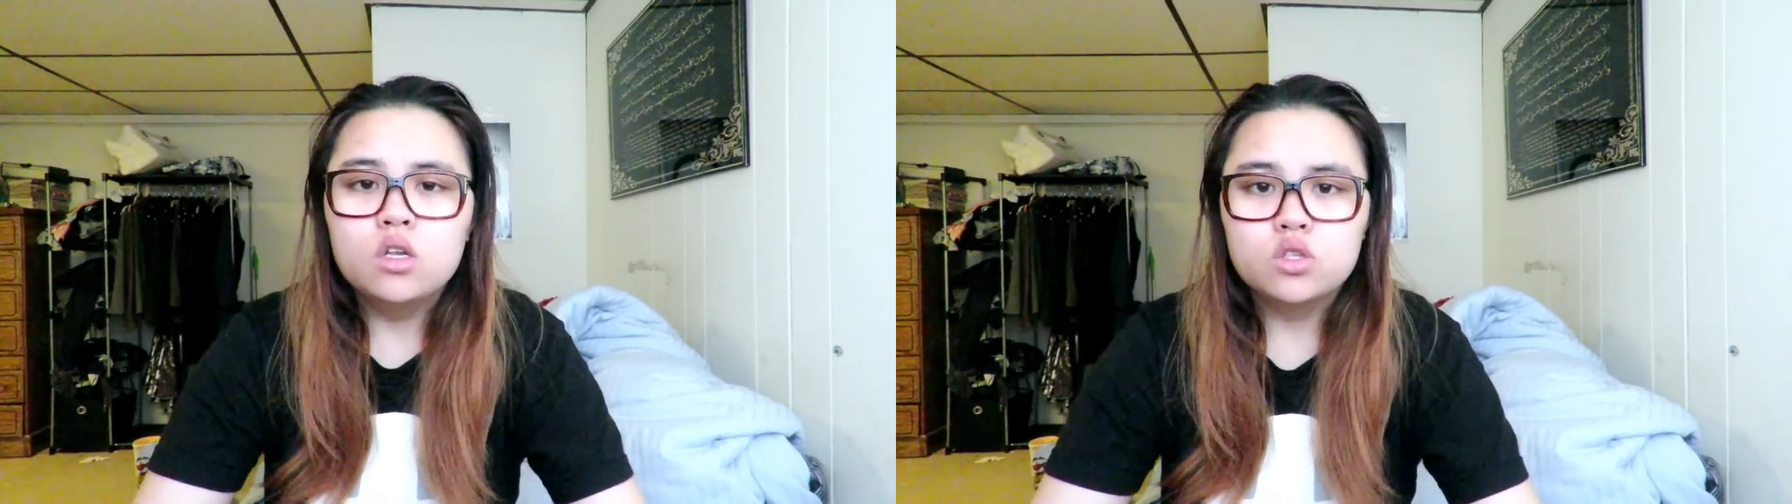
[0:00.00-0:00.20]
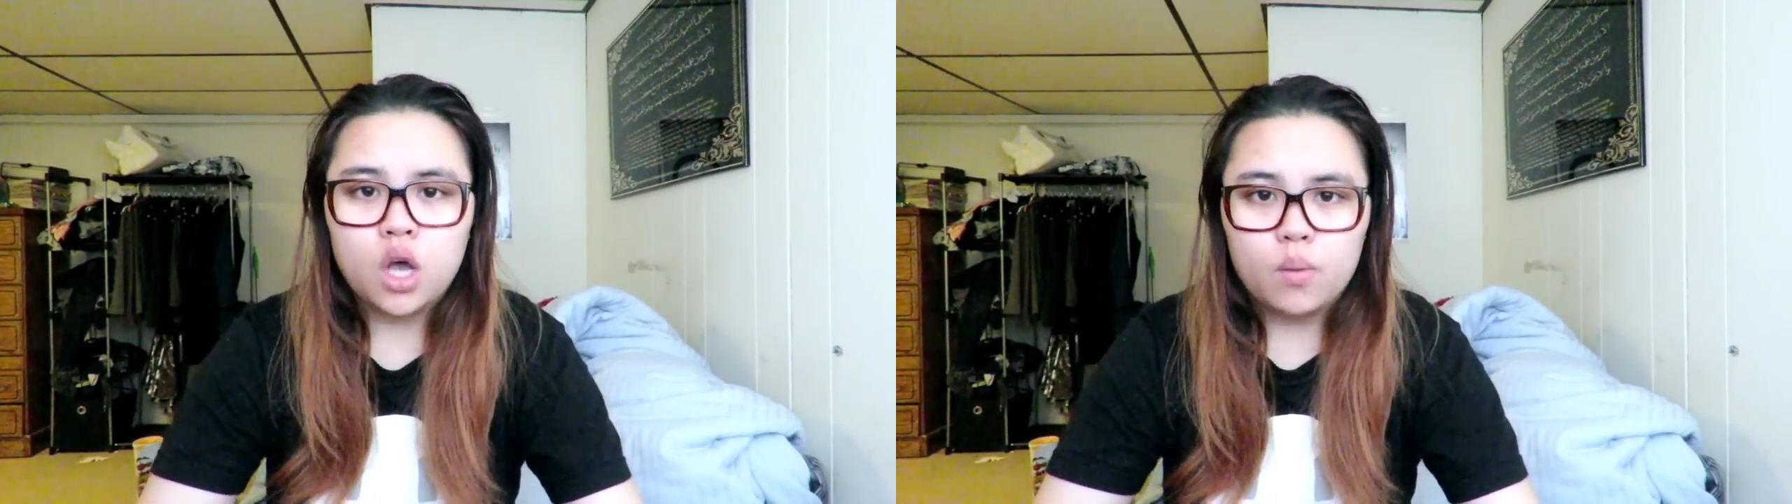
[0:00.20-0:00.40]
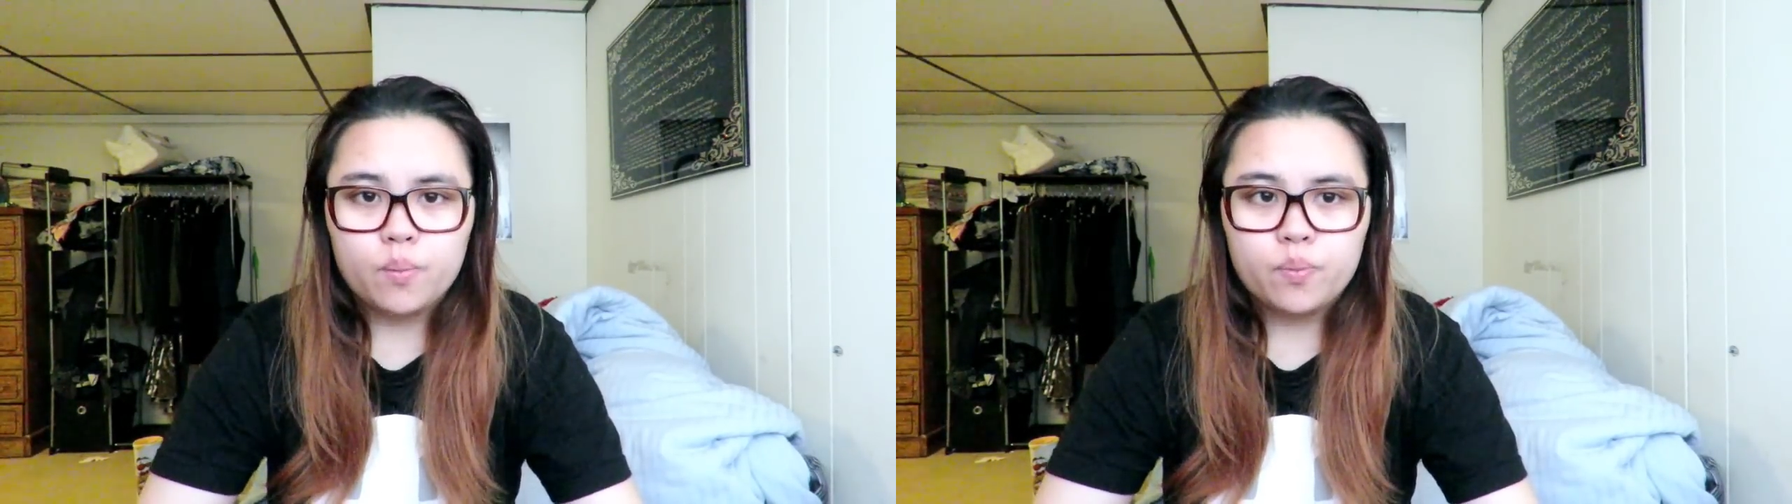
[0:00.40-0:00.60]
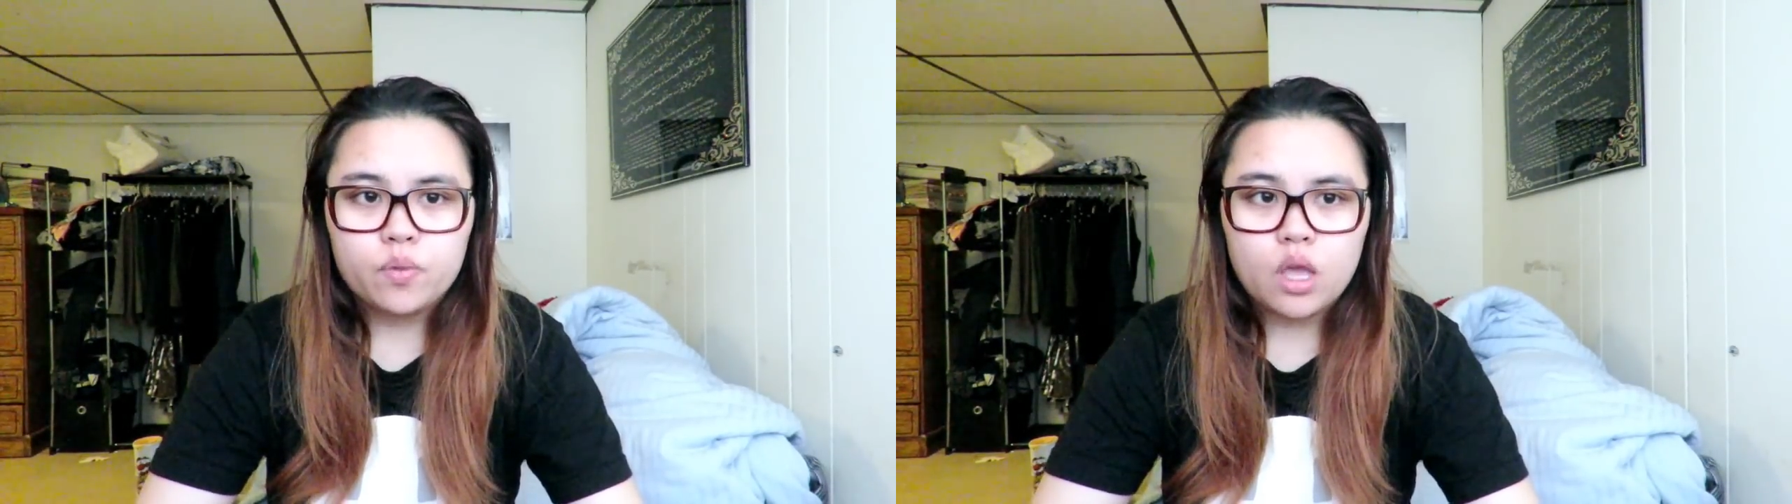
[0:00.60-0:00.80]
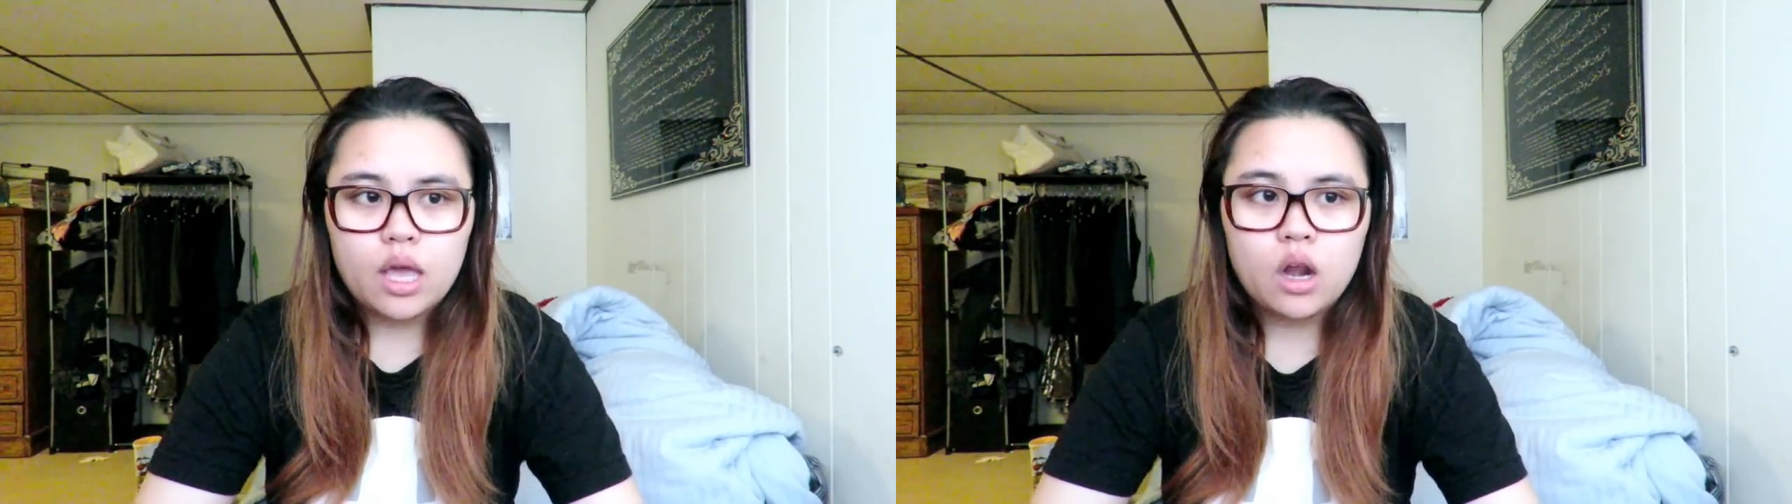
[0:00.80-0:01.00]
So,
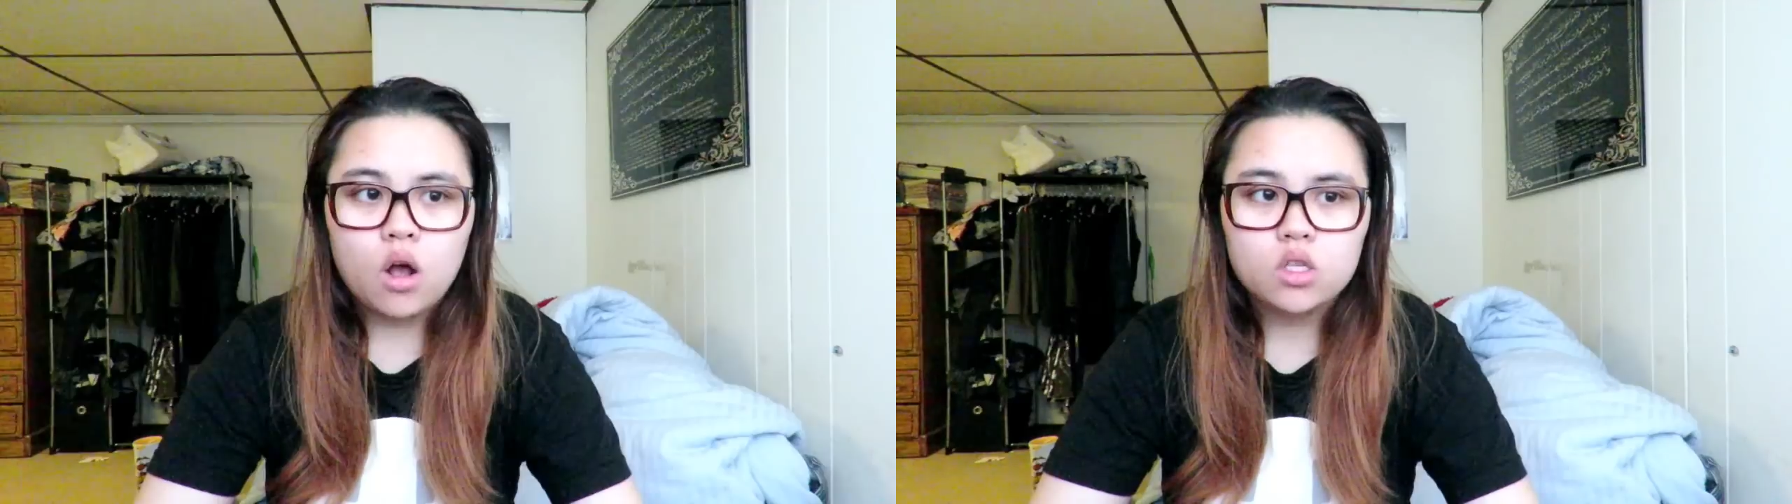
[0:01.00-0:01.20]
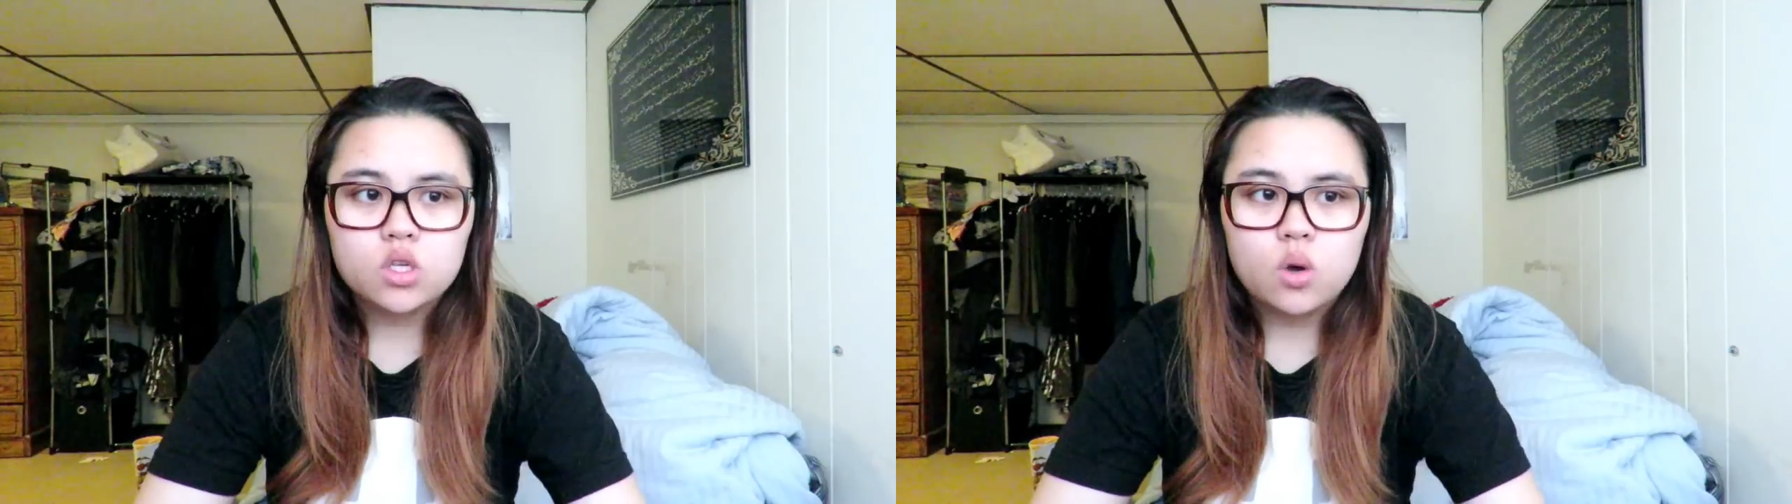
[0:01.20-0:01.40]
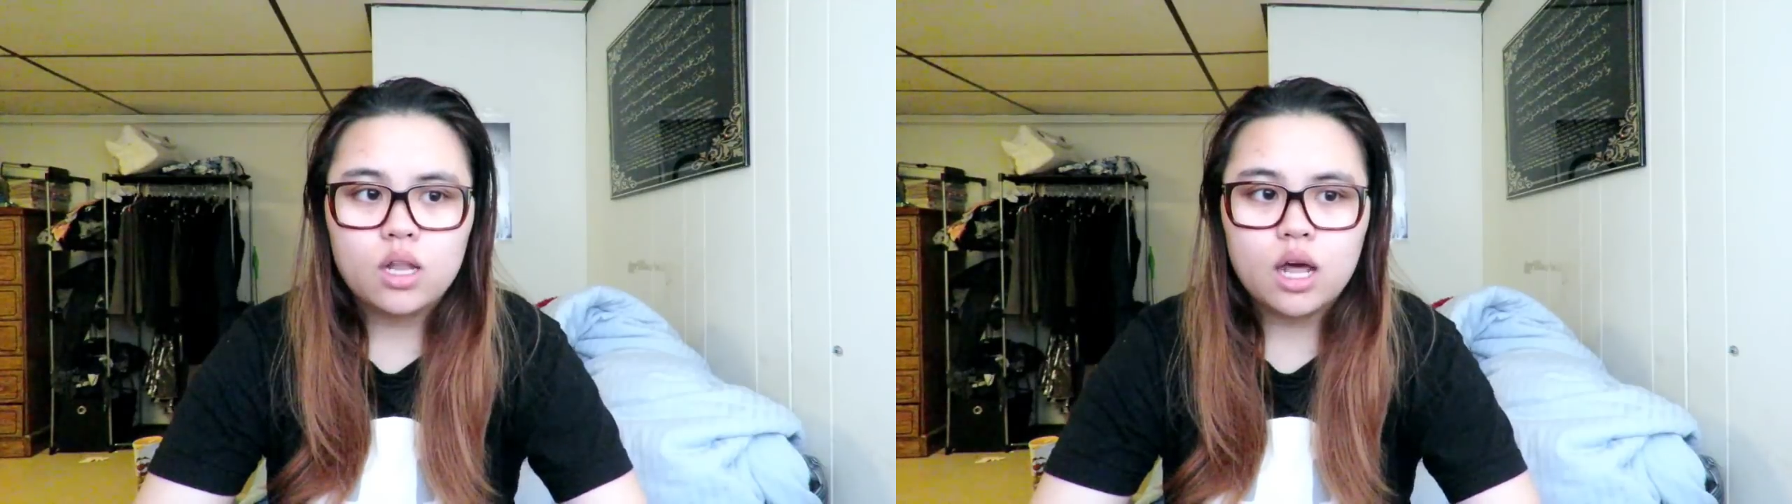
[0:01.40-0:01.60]
and also a